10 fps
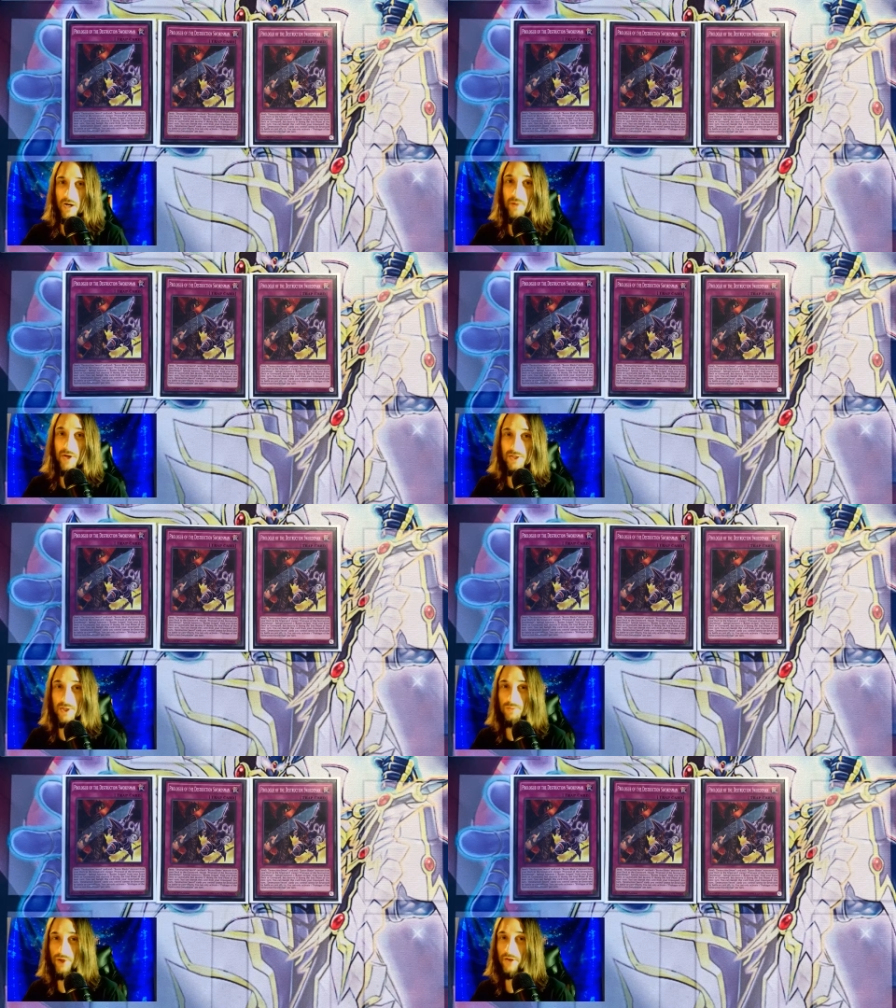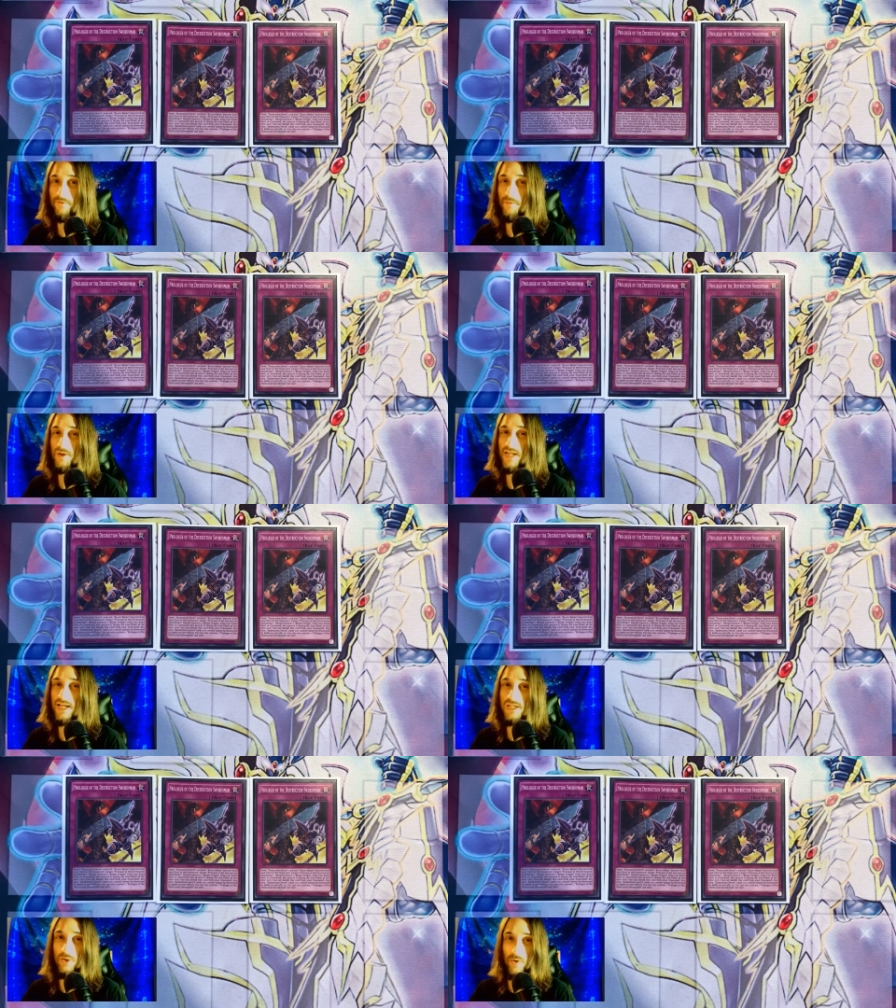a Buster Blader from your deck
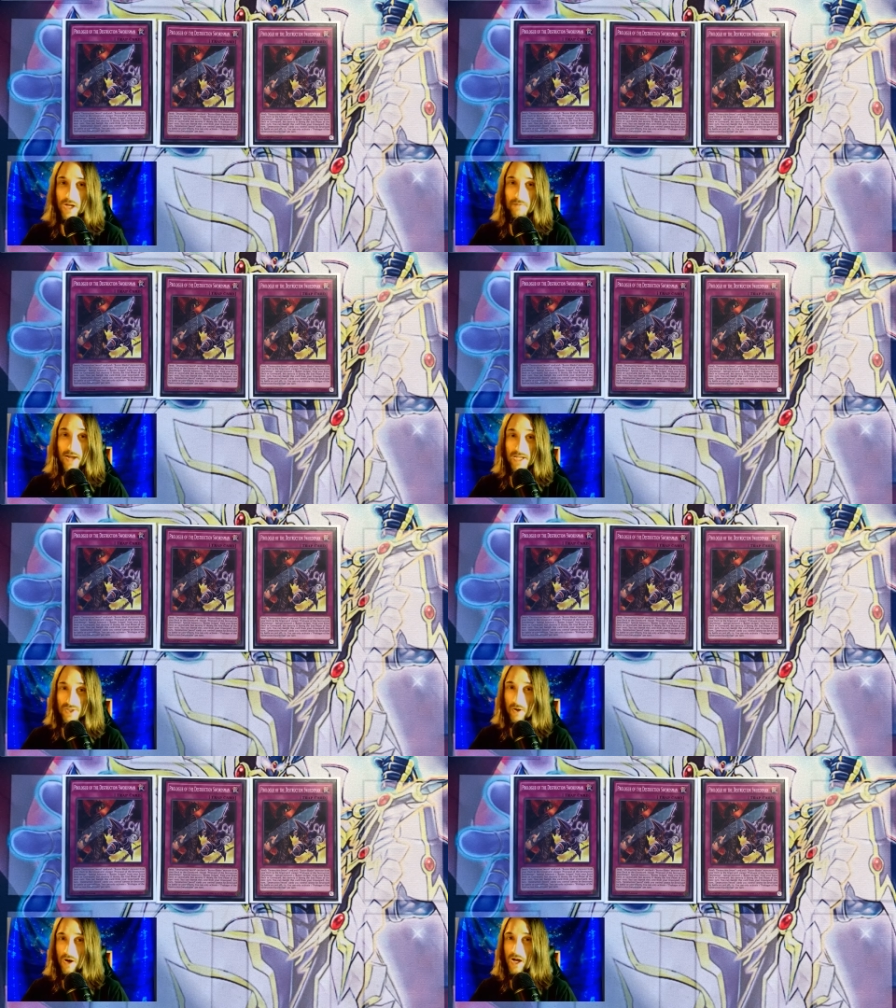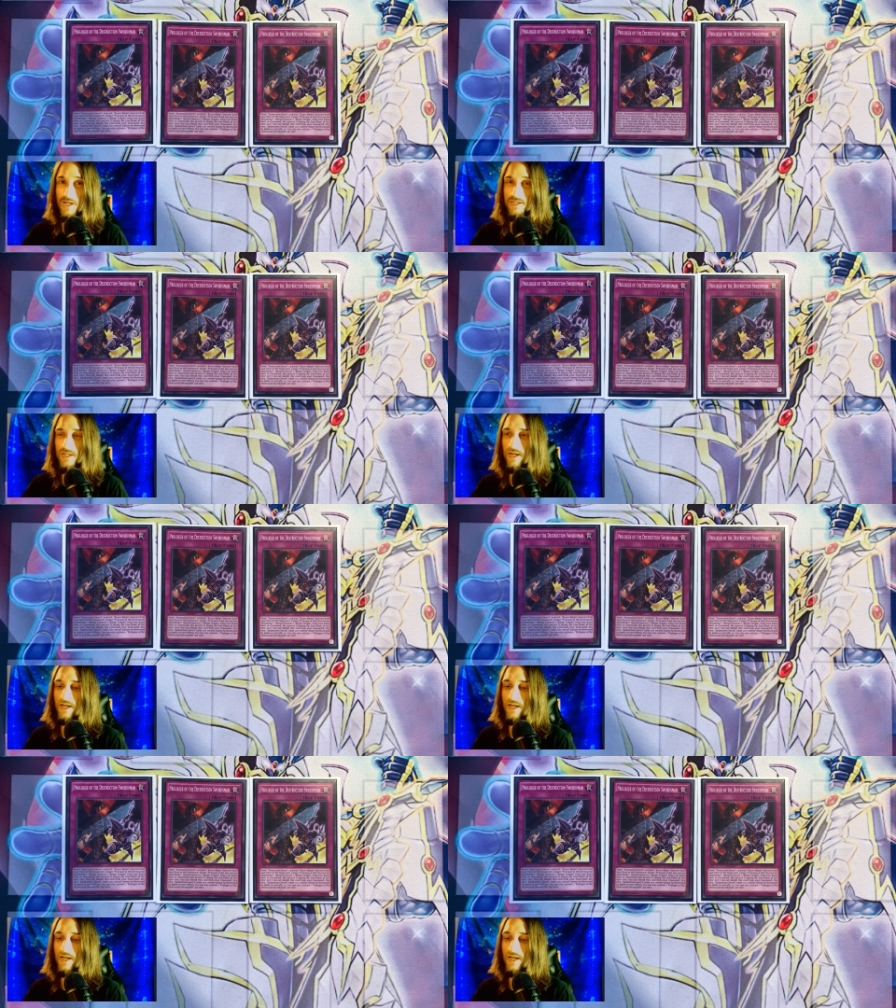to grave as cost